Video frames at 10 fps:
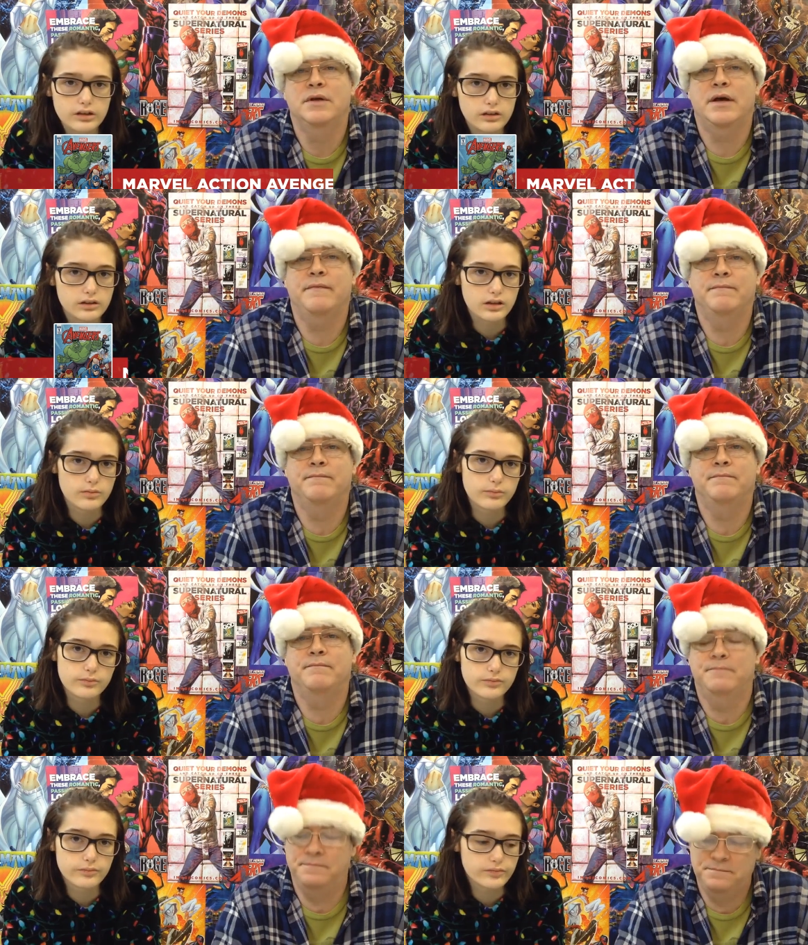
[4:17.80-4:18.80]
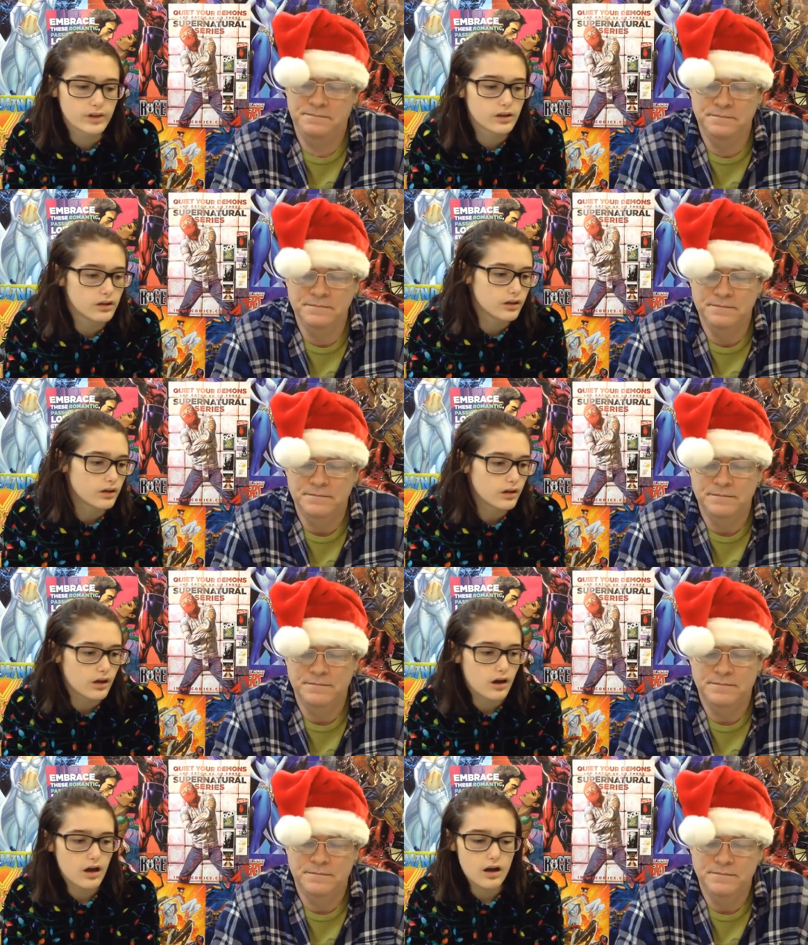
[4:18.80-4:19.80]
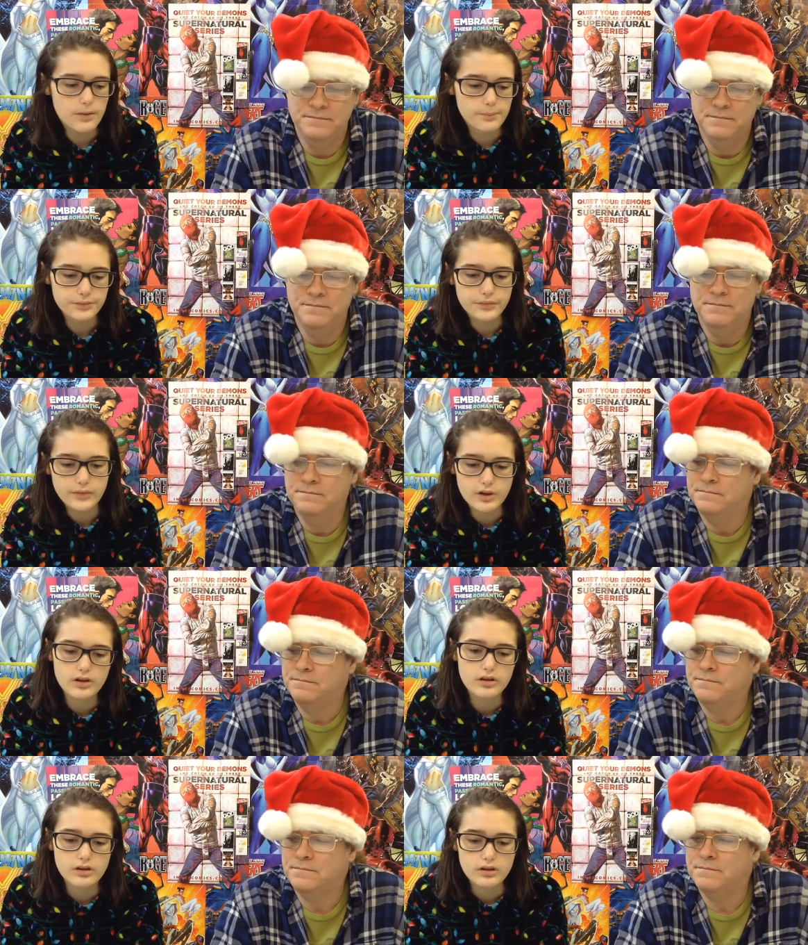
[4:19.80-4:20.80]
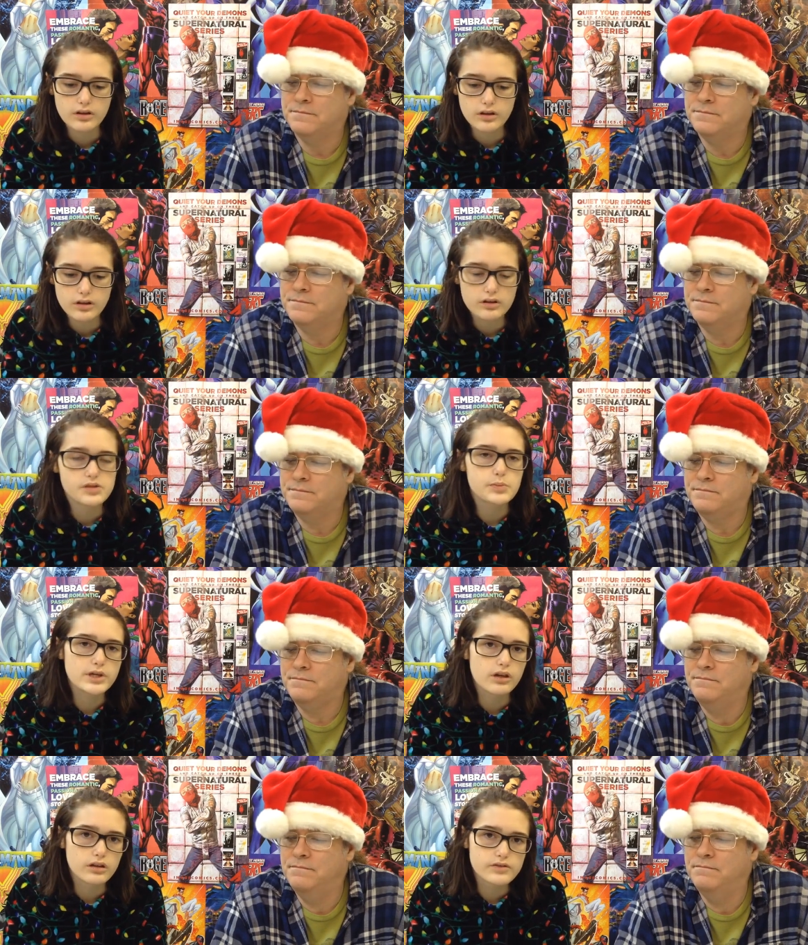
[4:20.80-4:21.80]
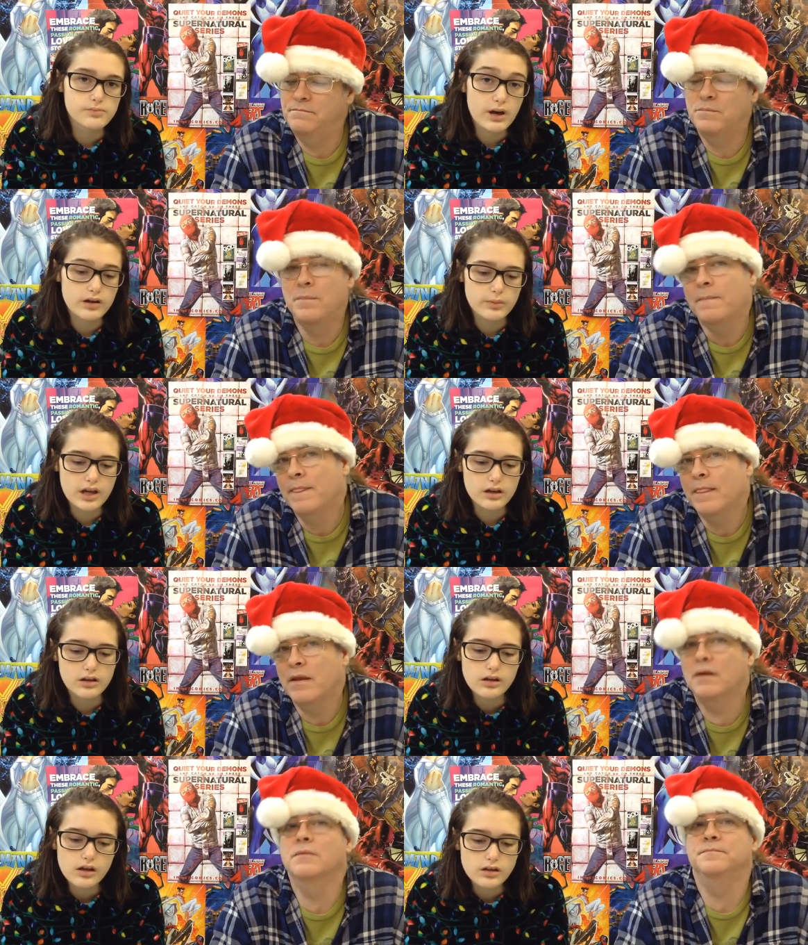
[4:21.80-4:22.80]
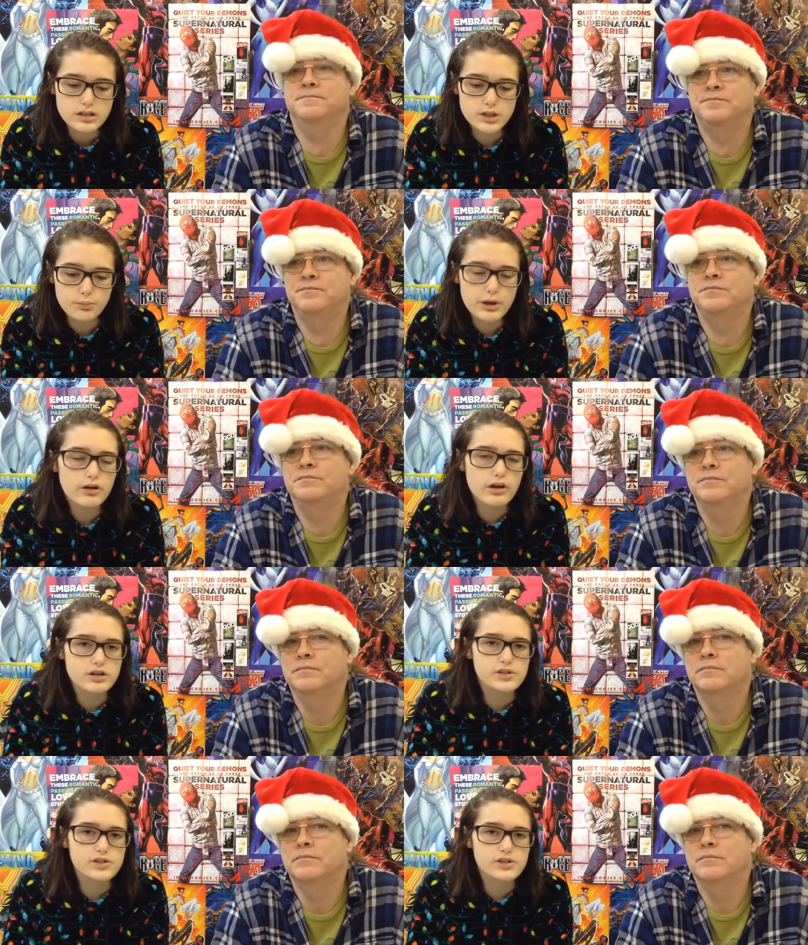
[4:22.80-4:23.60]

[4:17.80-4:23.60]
Speaker 1: I yeah. love them. Um speaking of Spider Man, Superior